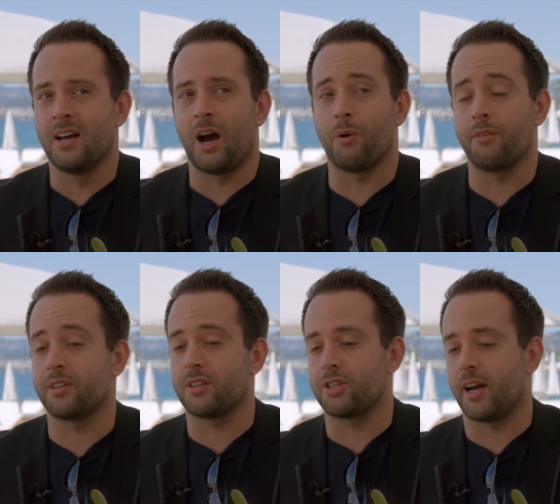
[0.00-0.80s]
However,
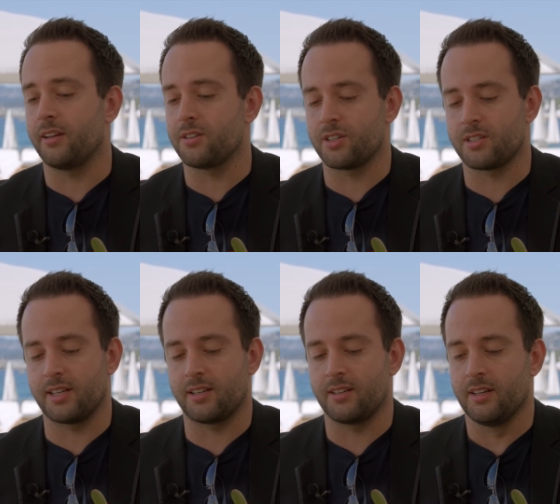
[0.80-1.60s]
the challenge is
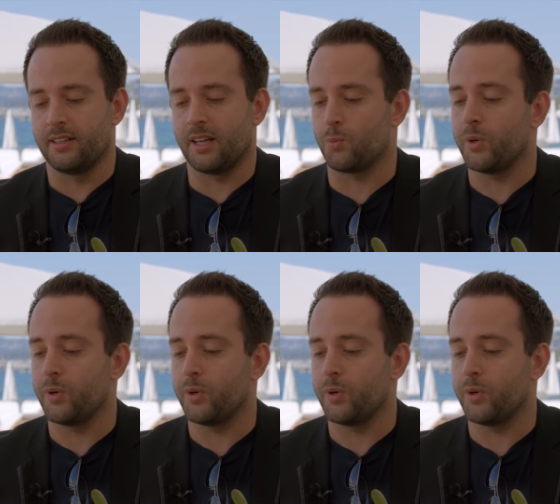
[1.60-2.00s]
that that